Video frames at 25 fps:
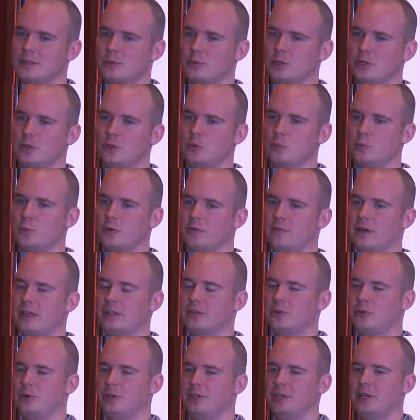You need to provide
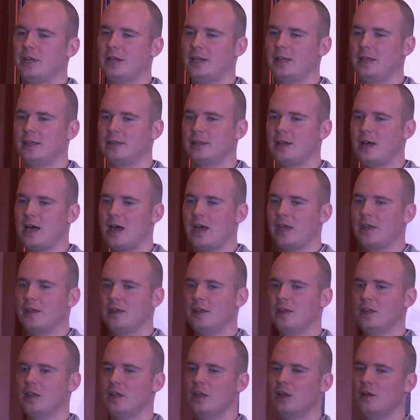critical and high
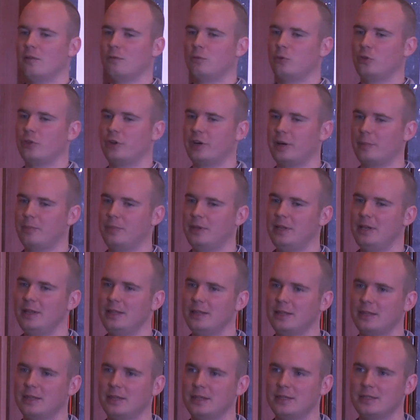
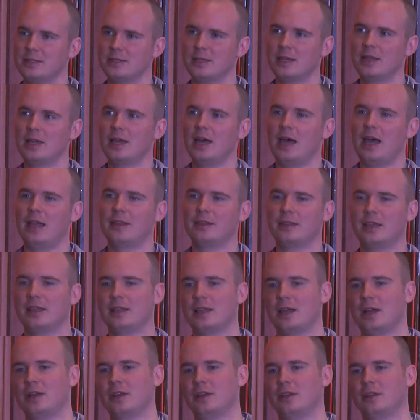vulnerabilities, and then
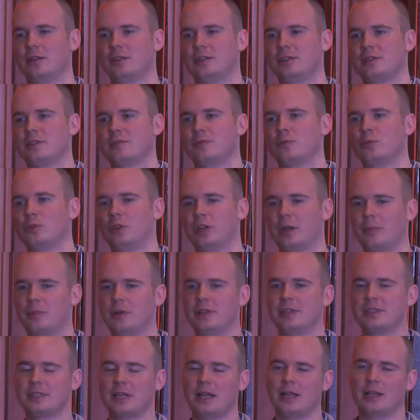these
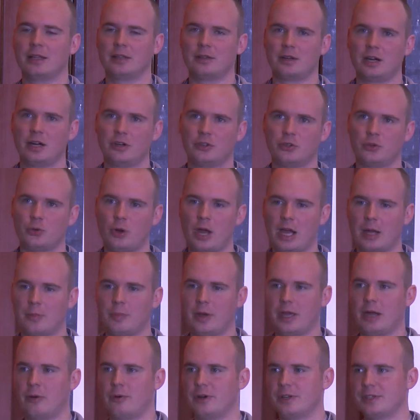vulnerabilities are tracked
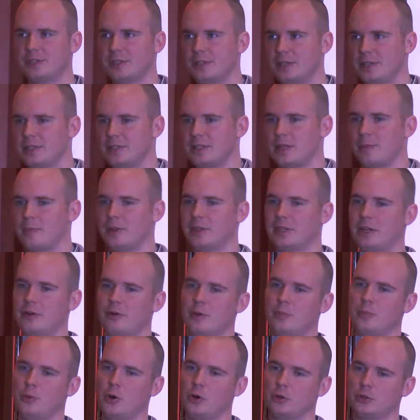by our system, and the
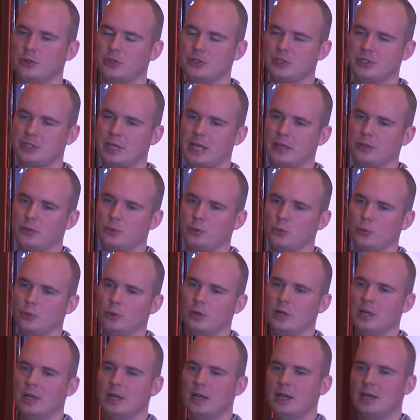report is sent to
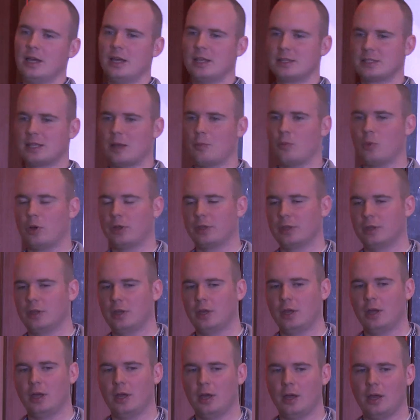someone
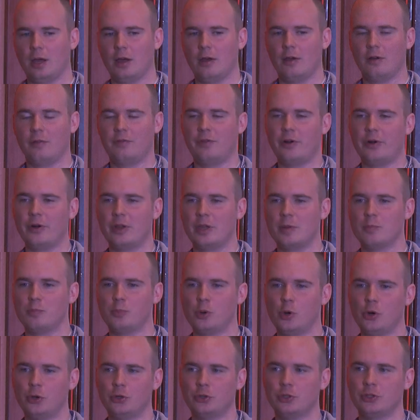very
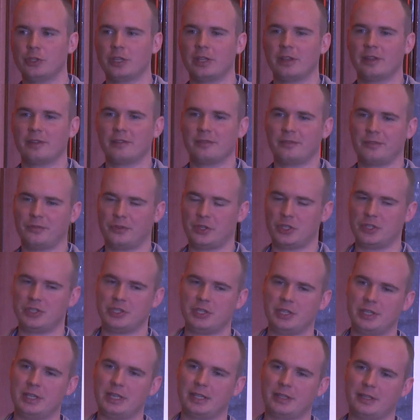important, and if he
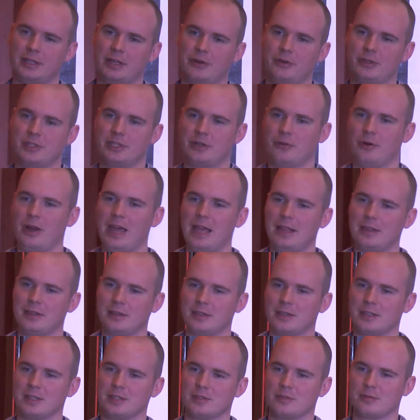sees that there is a red,
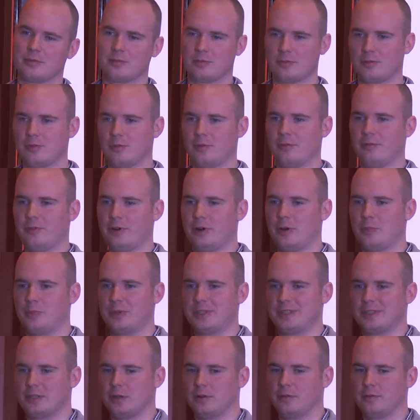he's very
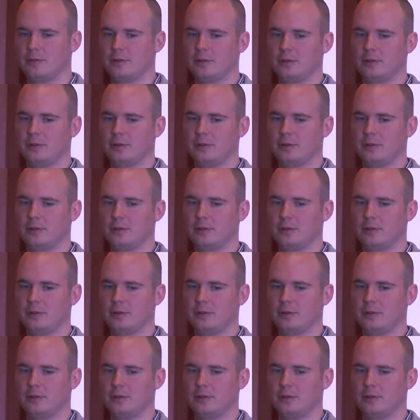pissed off.